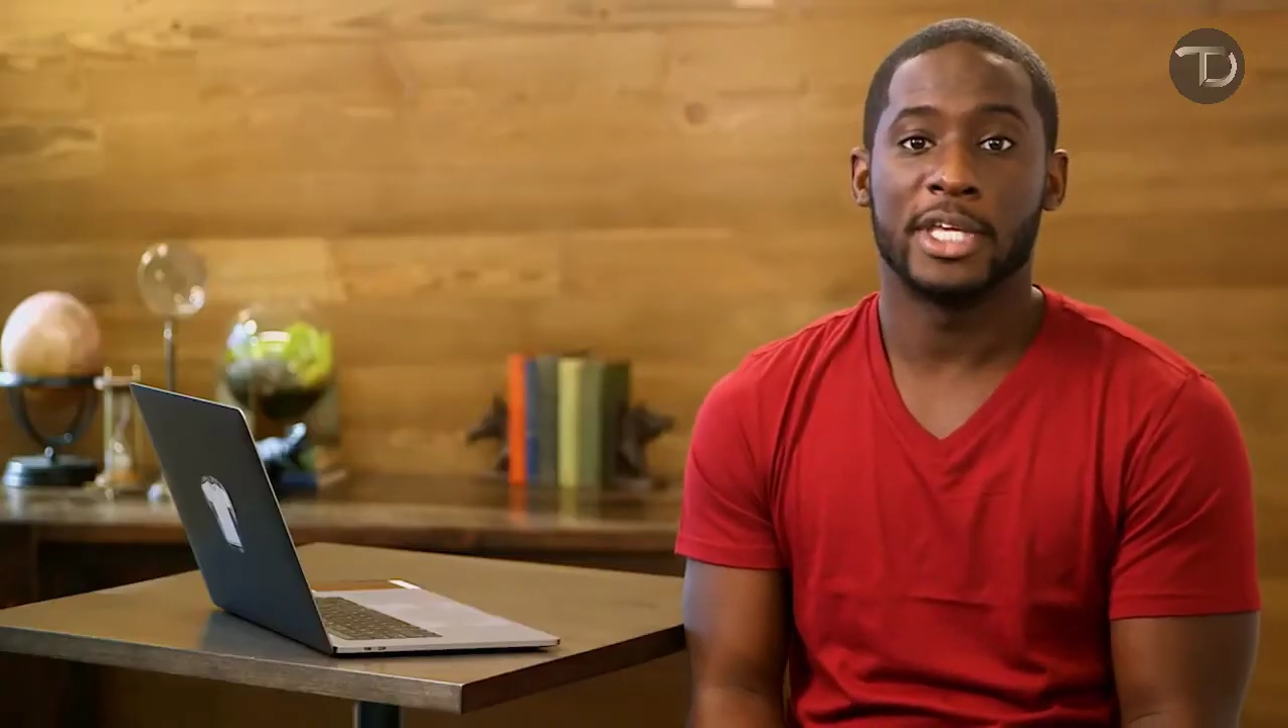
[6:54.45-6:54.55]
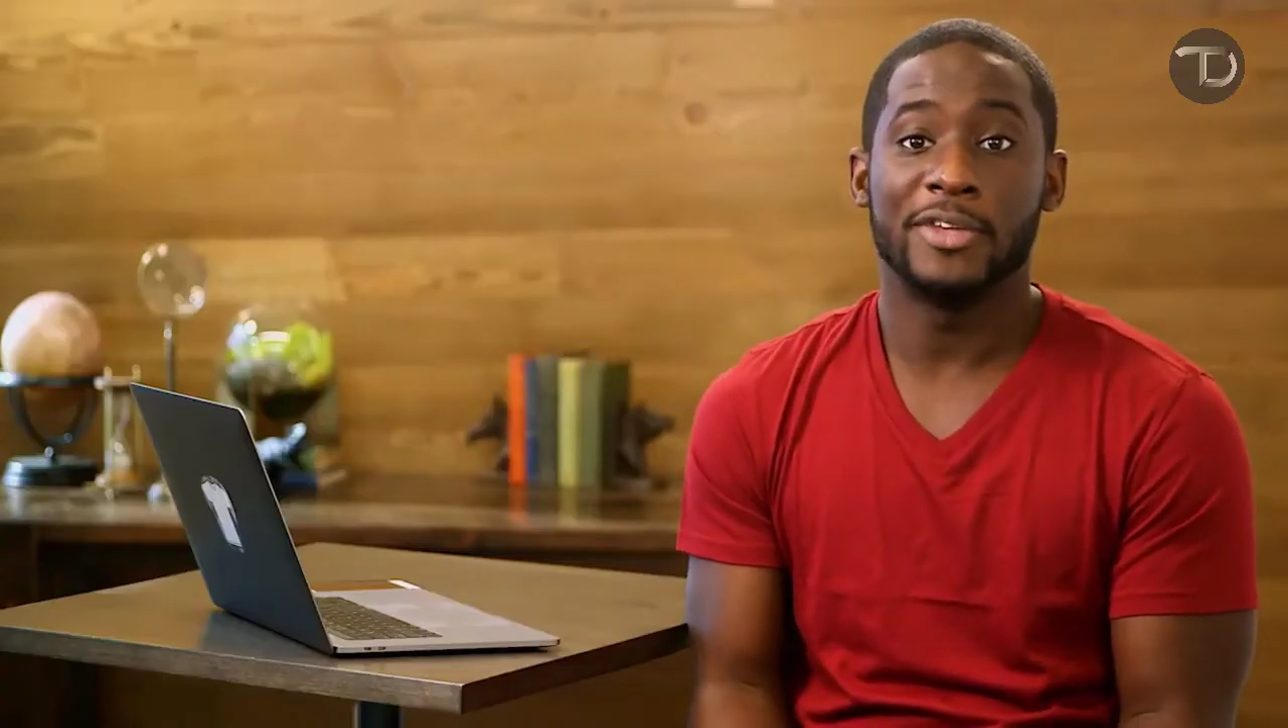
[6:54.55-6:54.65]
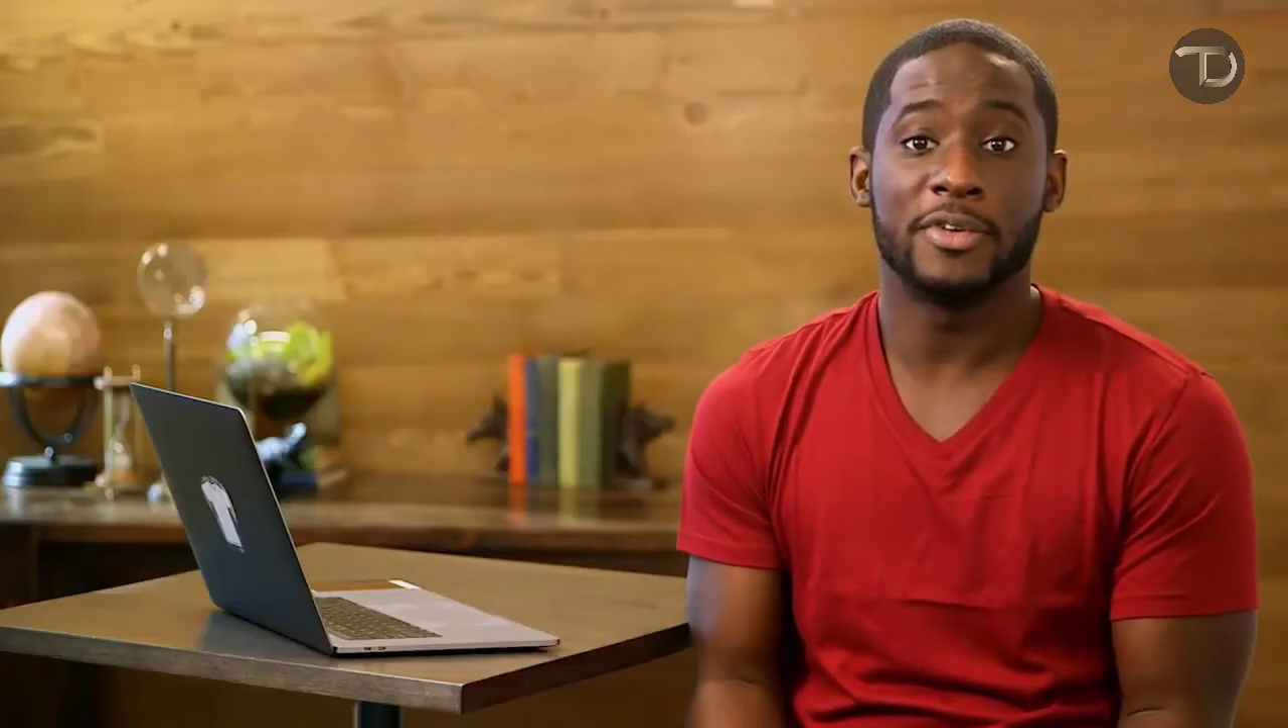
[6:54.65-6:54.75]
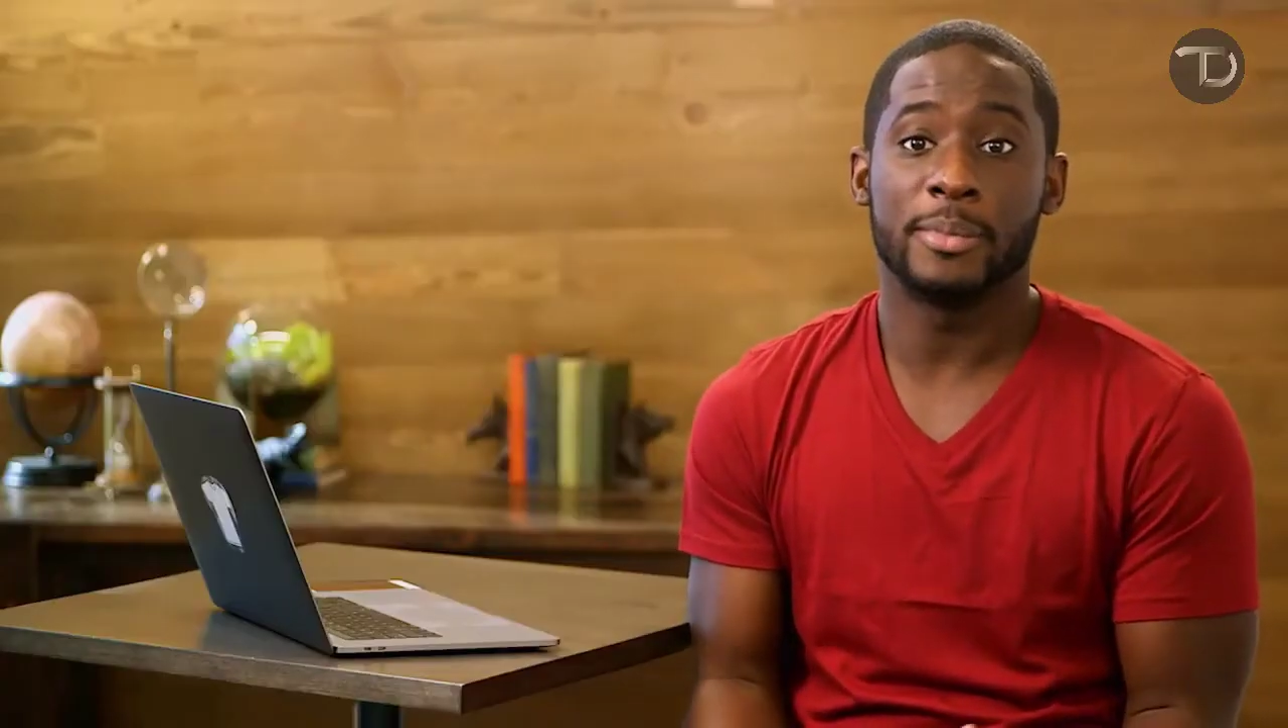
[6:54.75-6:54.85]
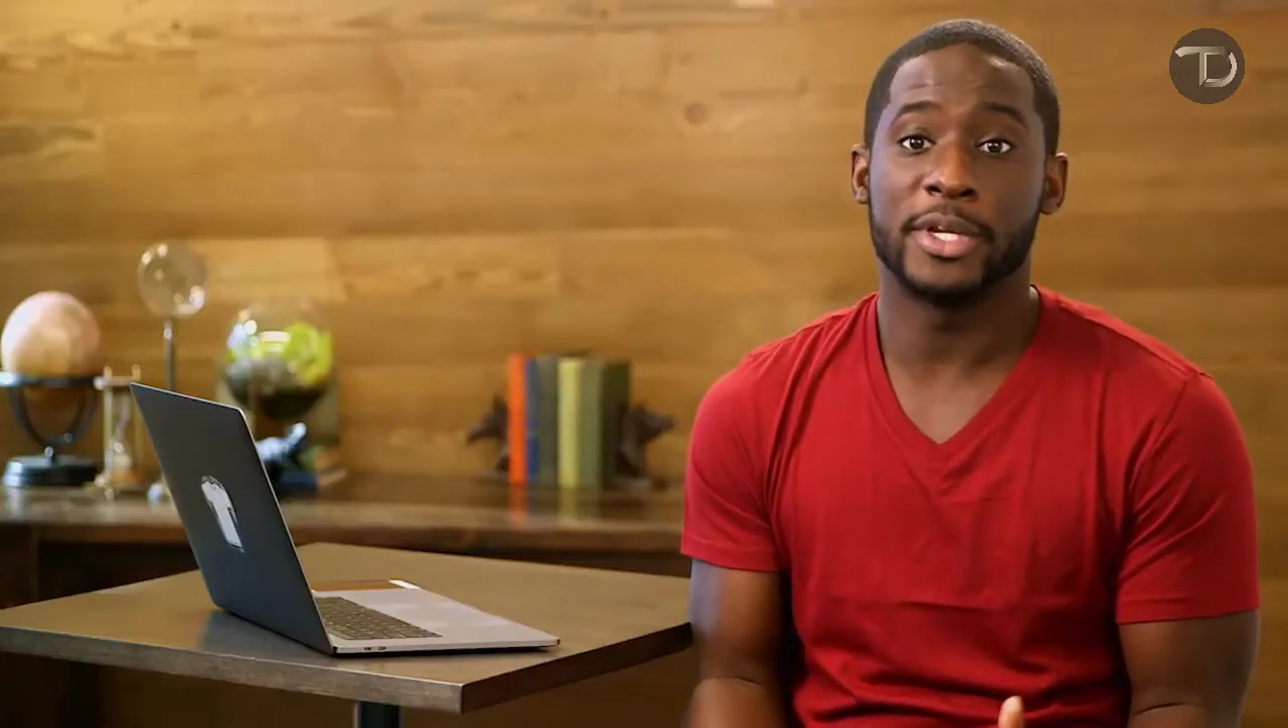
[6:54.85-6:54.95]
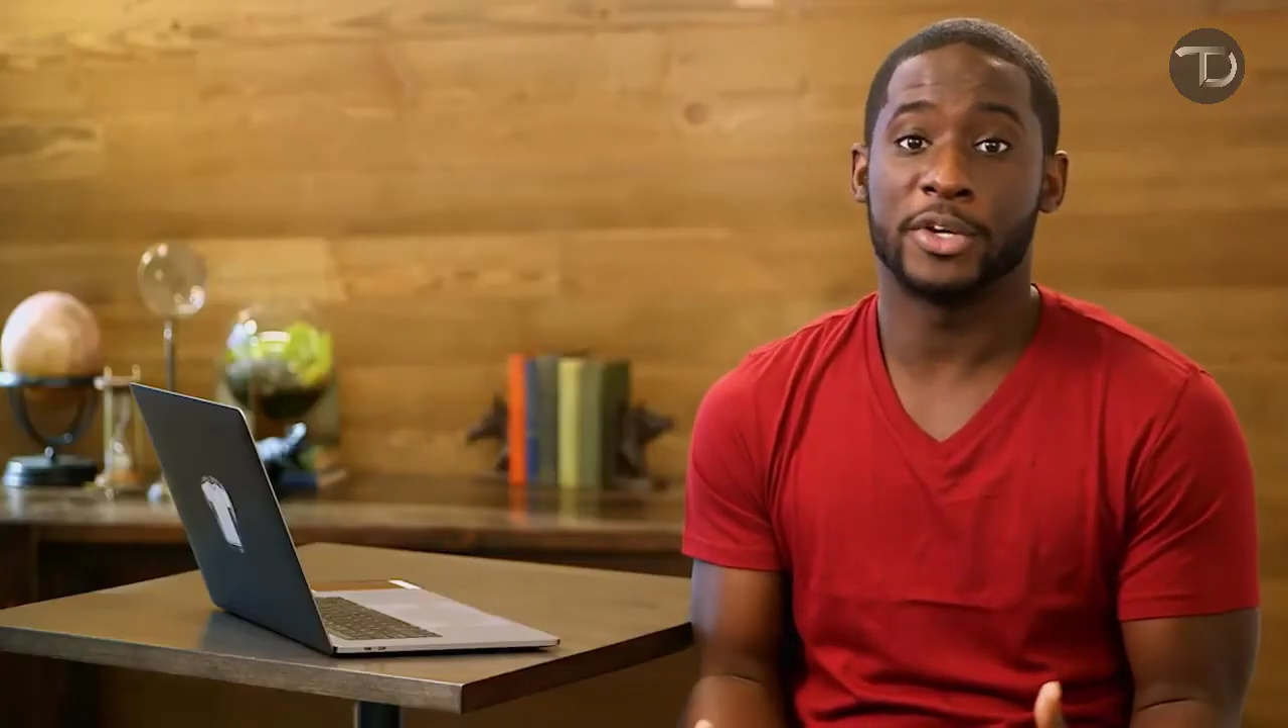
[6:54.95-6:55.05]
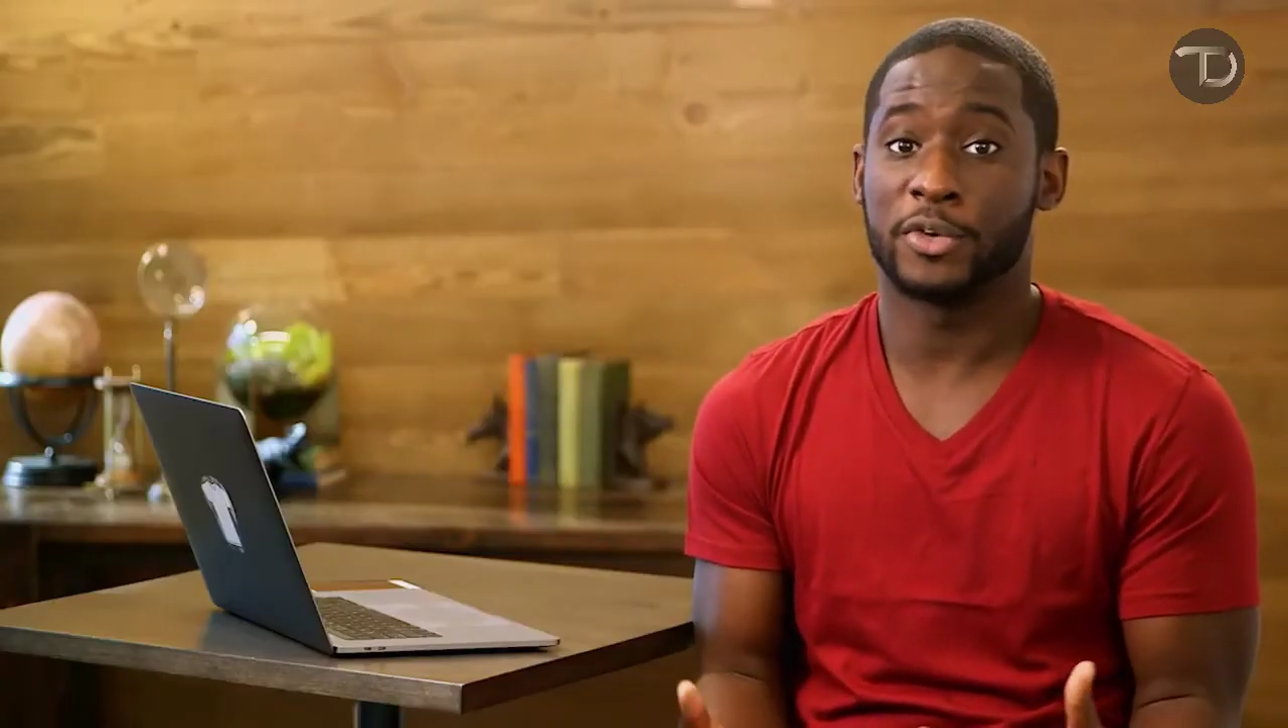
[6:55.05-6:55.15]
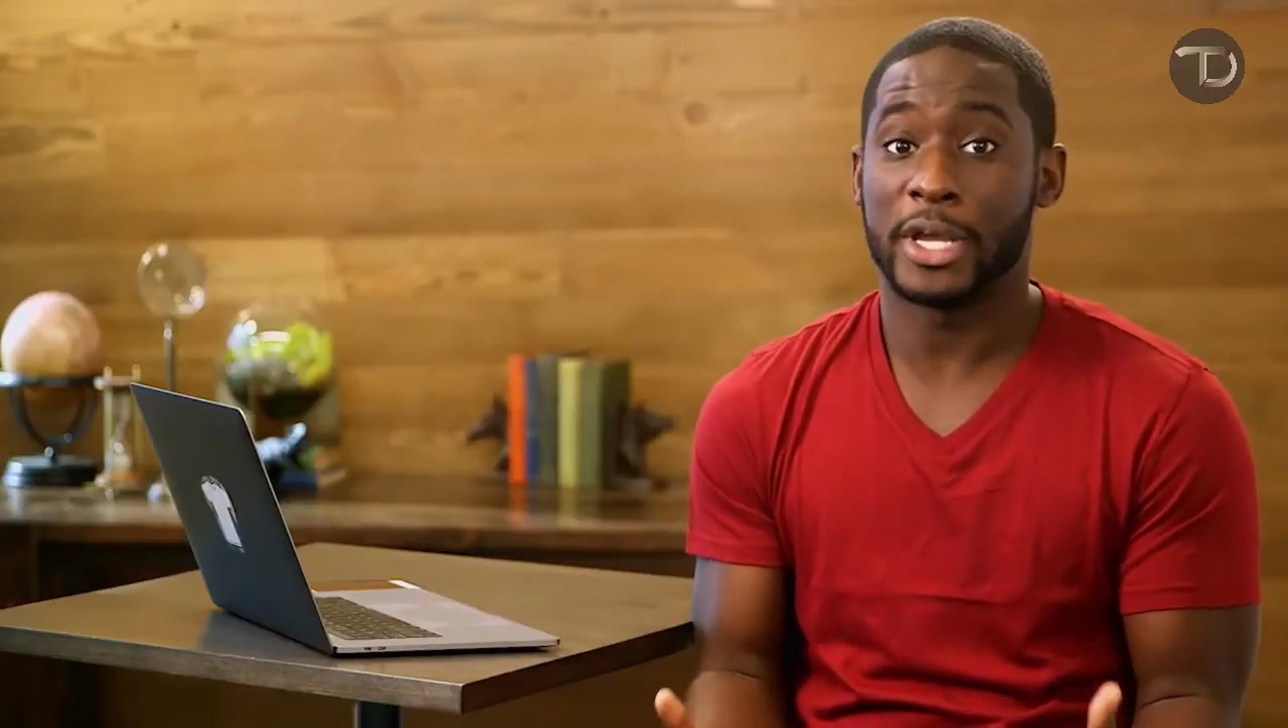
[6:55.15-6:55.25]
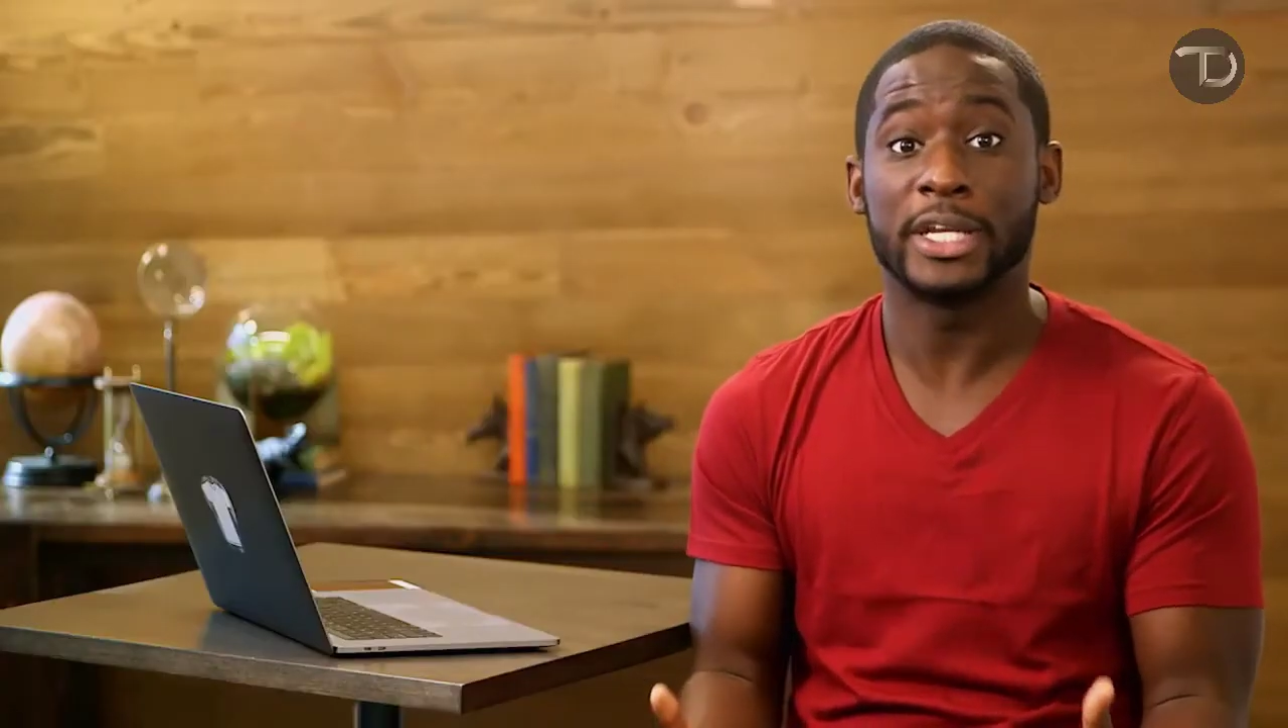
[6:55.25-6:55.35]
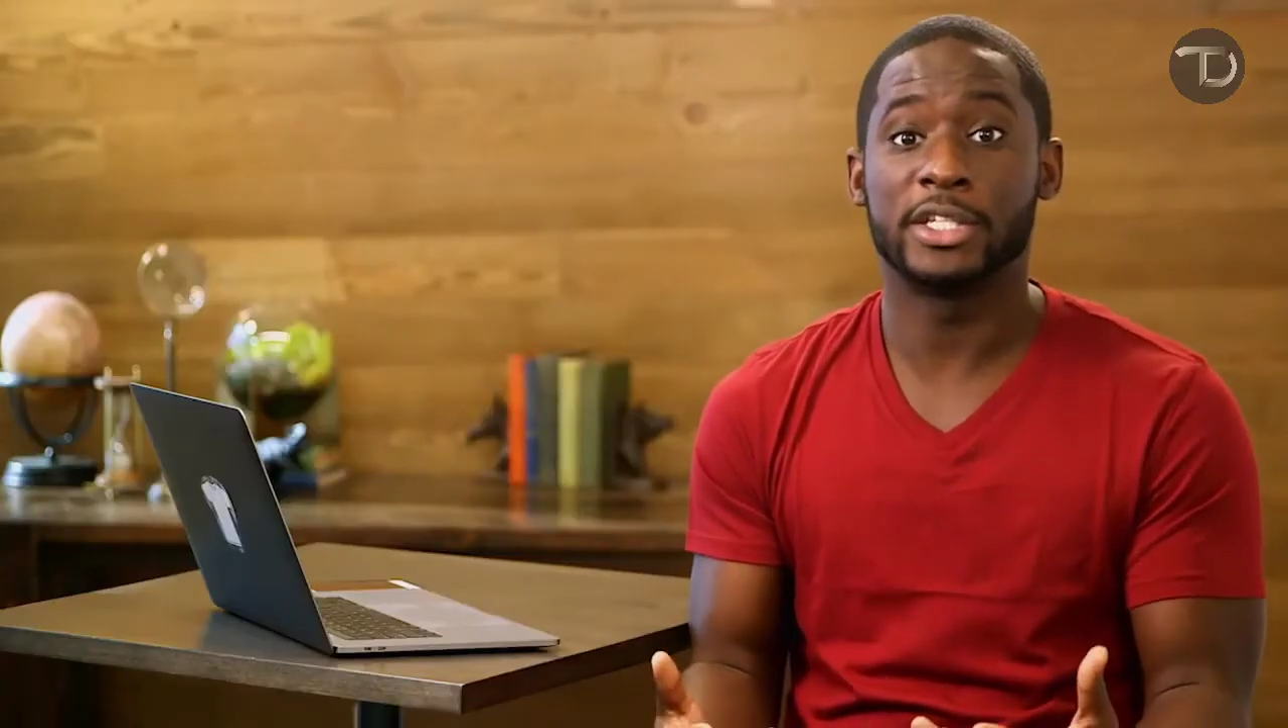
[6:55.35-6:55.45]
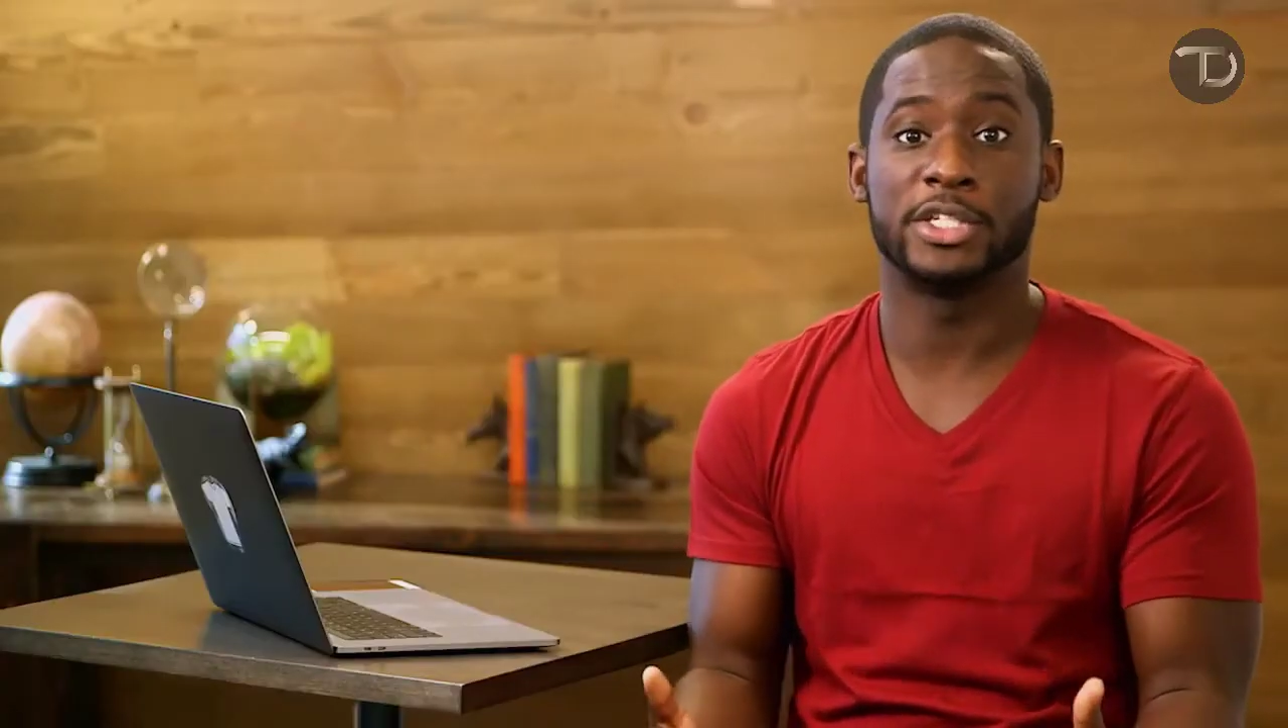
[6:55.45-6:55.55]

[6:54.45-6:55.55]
even been created